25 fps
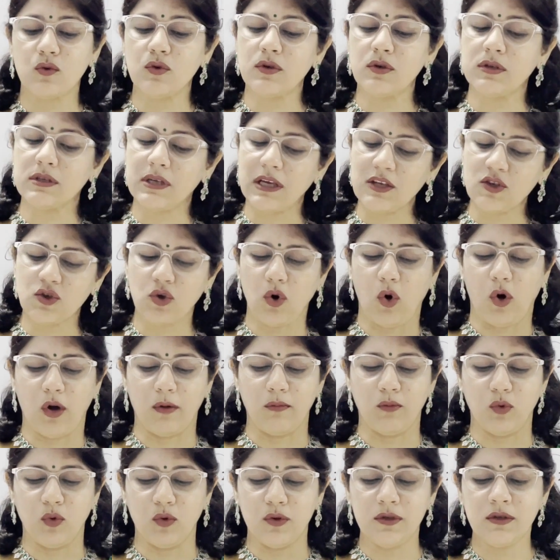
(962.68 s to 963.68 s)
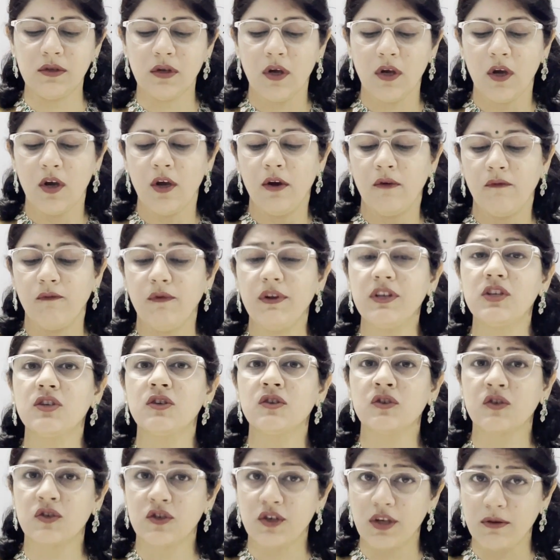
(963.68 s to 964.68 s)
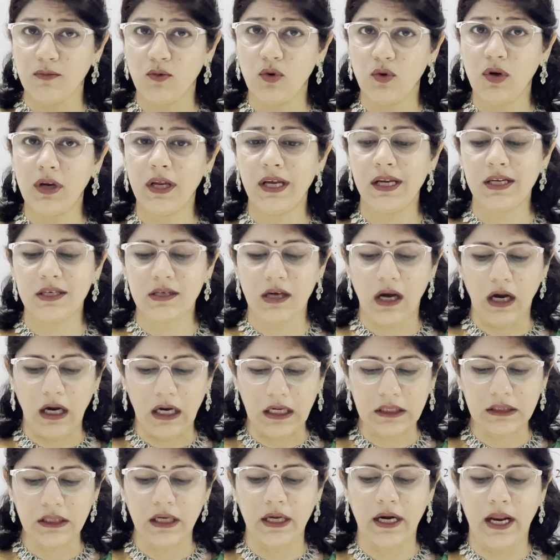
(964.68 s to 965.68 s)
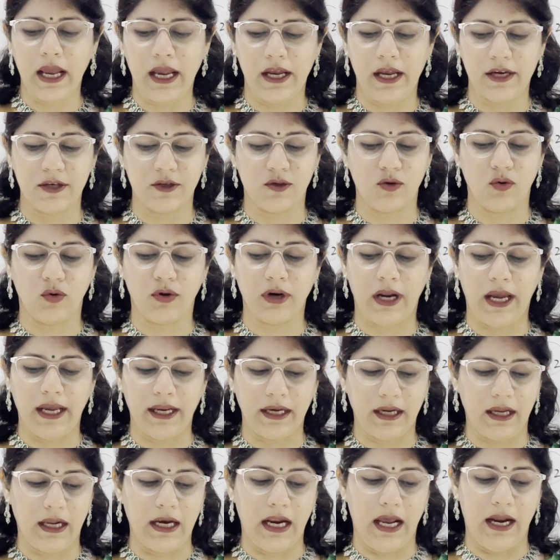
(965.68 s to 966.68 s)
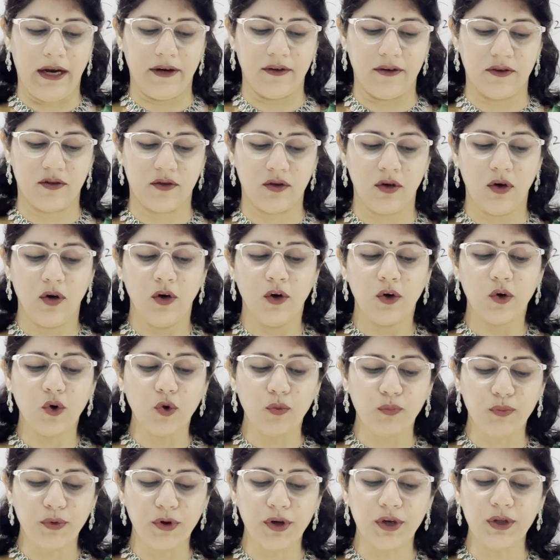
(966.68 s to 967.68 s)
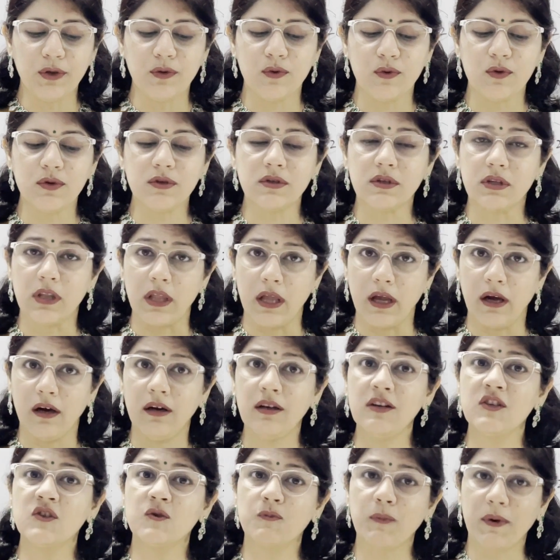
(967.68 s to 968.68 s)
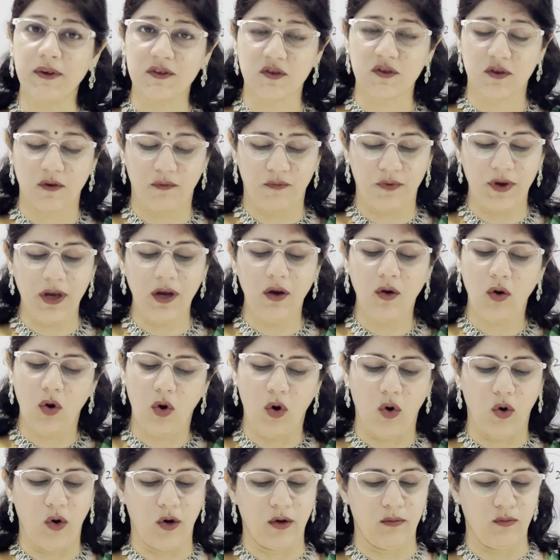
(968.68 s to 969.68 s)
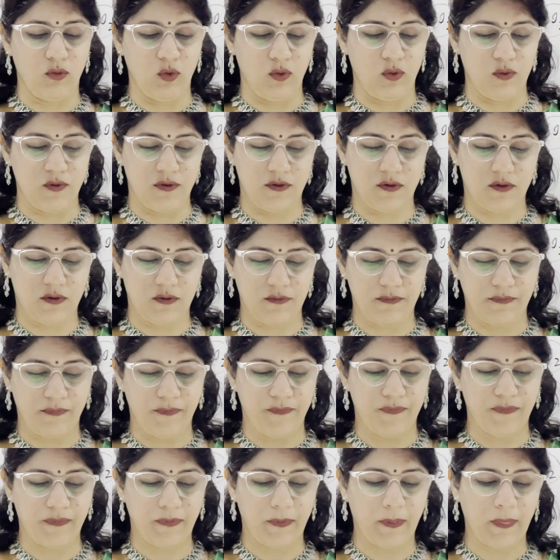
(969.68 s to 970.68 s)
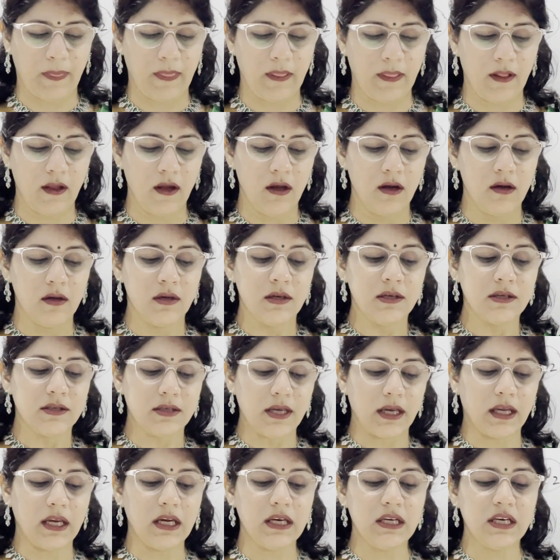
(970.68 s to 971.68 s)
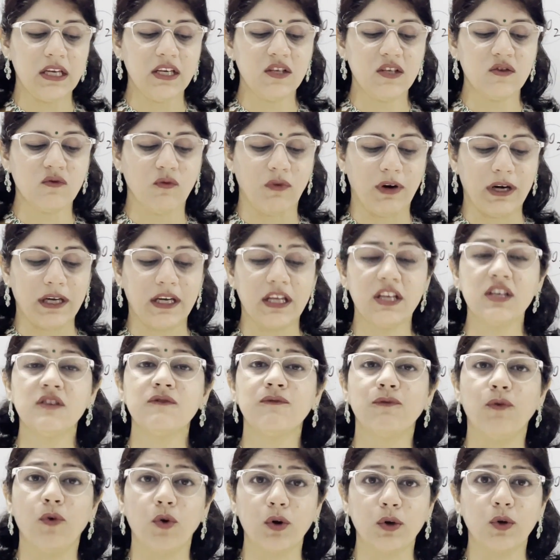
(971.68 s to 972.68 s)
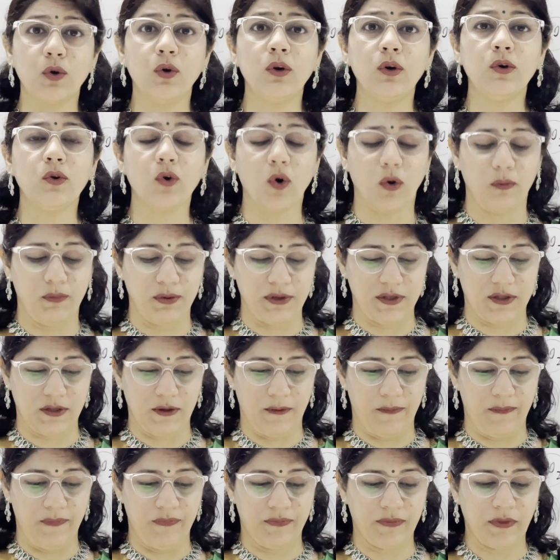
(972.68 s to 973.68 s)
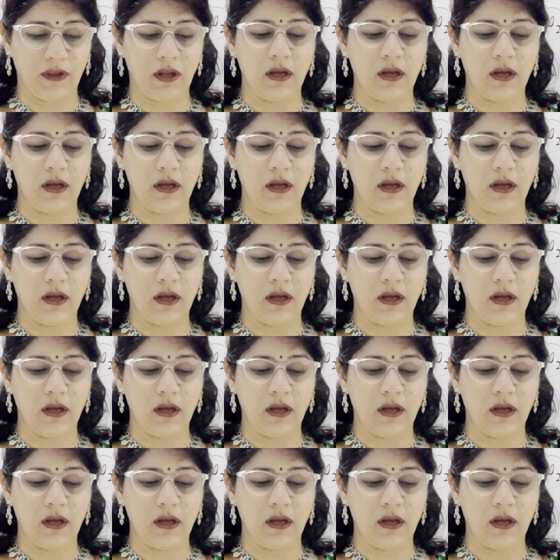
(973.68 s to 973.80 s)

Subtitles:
to such hormones which stimulate other endocrine glands to produce their specific hormones. Second is what is phototropism?